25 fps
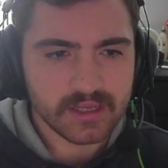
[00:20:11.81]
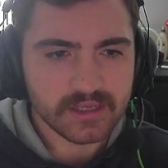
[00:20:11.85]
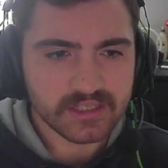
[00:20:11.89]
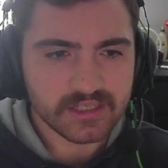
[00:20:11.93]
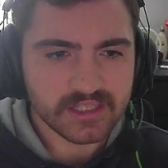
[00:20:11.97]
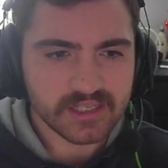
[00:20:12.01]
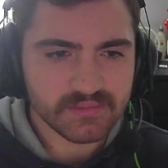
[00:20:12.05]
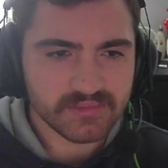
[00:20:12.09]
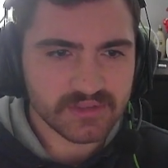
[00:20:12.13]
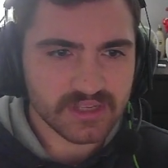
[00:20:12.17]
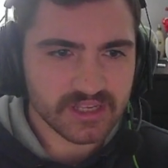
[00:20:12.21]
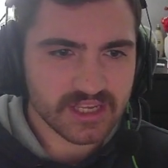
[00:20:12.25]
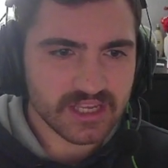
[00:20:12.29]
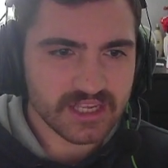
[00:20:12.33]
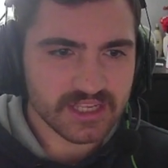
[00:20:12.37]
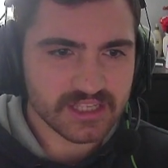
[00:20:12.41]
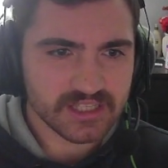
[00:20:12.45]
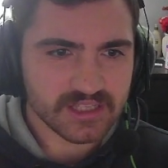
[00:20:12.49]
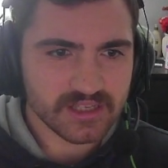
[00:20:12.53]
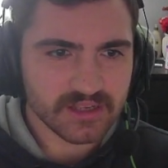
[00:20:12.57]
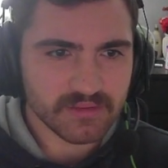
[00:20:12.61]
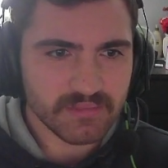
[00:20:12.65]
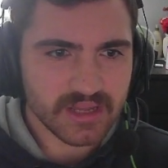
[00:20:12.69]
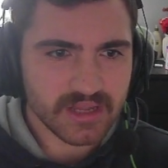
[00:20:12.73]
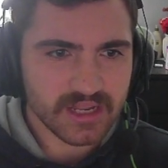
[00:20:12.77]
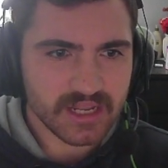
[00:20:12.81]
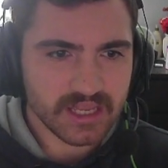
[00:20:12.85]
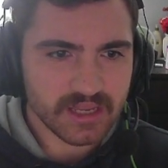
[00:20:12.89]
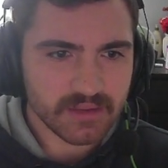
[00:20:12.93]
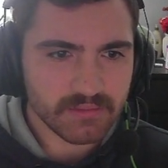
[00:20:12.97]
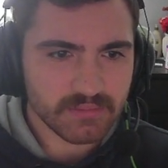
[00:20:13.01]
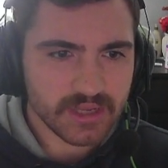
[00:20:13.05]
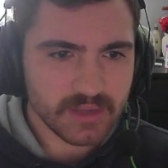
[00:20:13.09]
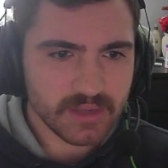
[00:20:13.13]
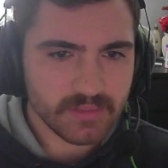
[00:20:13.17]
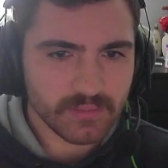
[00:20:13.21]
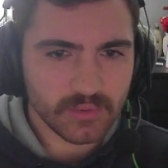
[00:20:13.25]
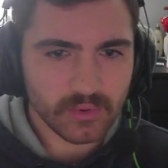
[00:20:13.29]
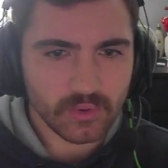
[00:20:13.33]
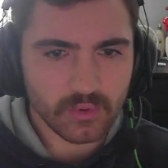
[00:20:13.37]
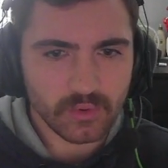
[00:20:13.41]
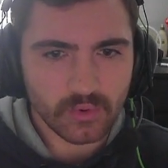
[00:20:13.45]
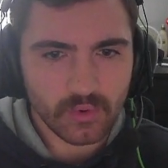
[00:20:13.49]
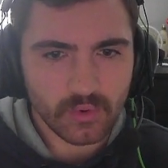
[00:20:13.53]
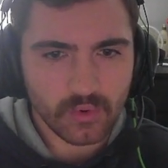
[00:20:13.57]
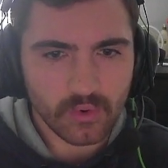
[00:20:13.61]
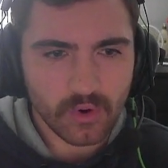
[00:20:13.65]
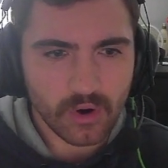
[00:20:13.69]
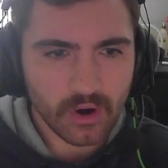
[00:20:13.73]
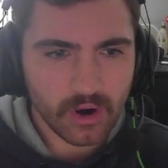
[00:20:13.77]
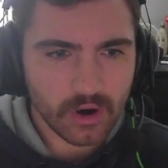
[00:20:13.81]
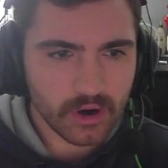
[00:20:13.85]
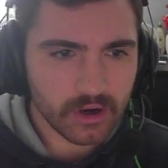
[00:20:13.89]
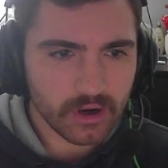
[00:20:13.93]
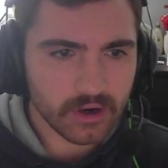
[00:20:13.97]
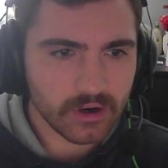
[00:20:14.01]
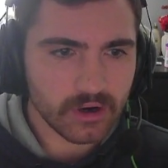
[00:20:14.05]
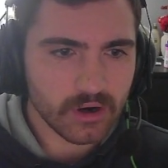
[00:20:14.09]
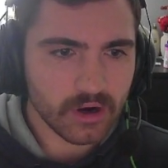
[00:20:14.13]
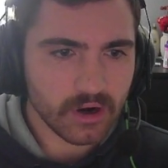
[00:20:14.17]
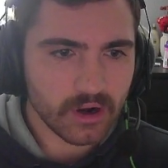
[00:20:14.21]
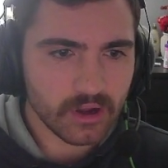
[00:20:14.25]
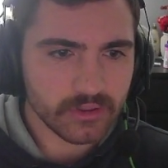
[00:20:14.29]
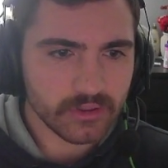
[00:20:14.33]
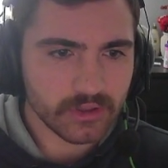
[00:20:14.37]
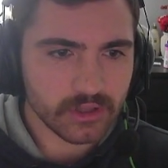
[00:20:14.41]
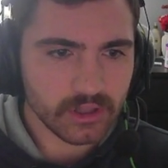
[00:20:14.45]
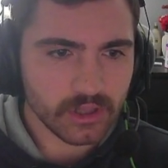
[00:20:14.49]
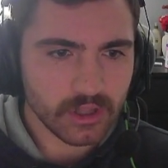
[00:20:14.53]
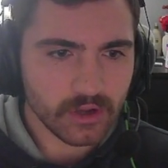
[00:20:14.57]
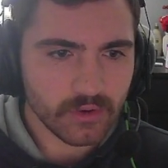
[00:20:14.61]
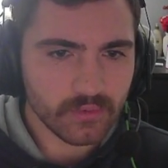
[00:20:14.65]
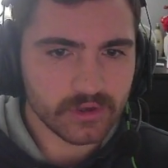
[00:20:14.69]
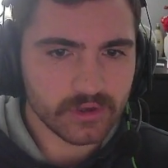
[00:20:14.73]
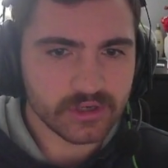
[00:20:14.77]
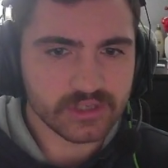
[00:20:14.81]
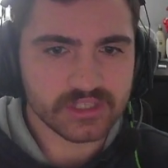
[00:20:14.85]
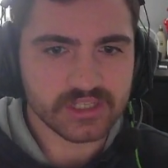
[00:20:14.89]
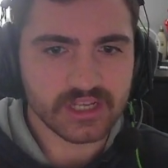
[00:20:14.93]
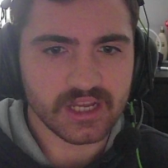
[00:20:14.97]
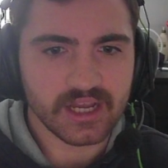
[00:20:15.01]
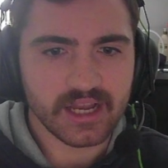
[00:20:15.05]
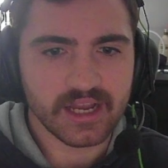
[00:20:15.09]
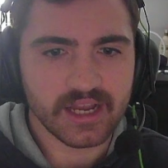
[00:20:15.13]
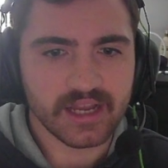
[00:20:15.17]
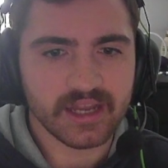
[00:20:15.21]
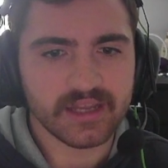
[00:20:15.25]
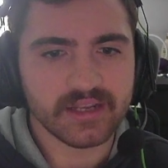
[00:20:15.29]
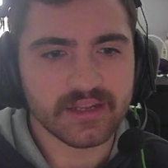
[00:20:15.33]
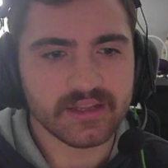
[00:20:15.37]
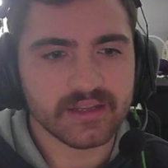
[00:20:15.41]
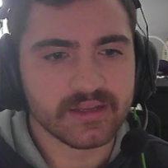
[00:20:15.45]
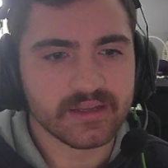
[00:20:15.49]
Seems like he's submitting people who are on the lower side.